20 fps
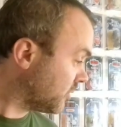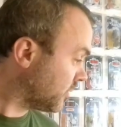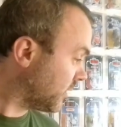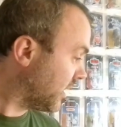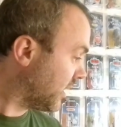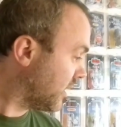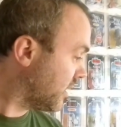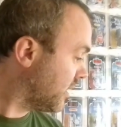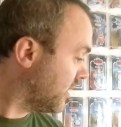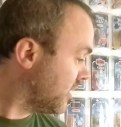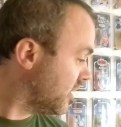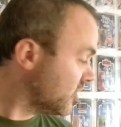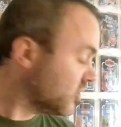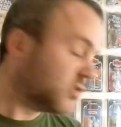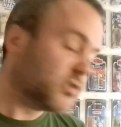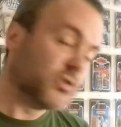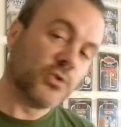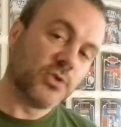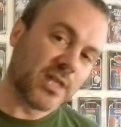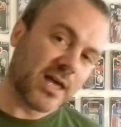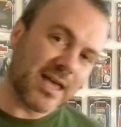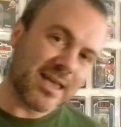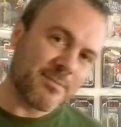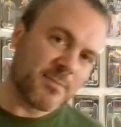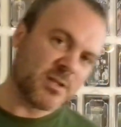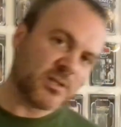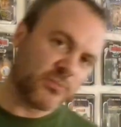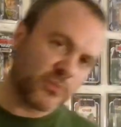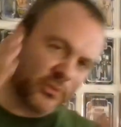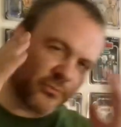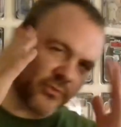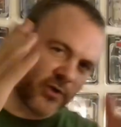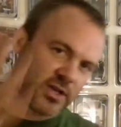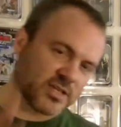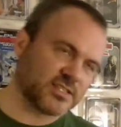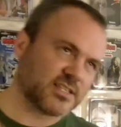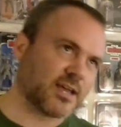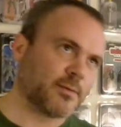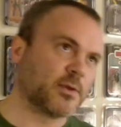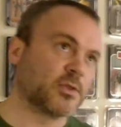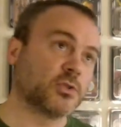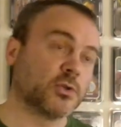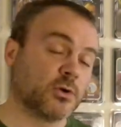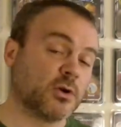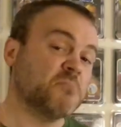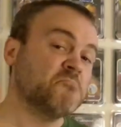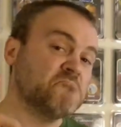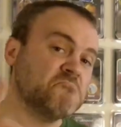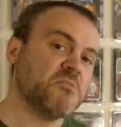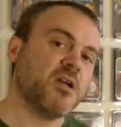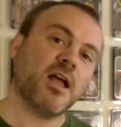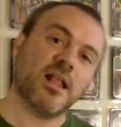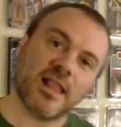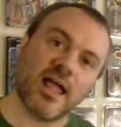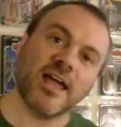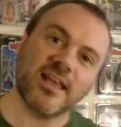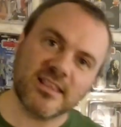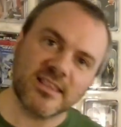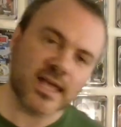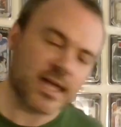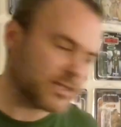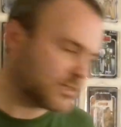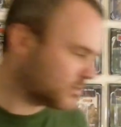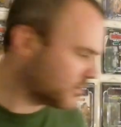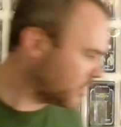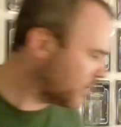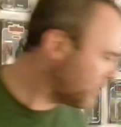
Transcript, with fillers: When I saw that image for the first time, I thought, yeah, I like that,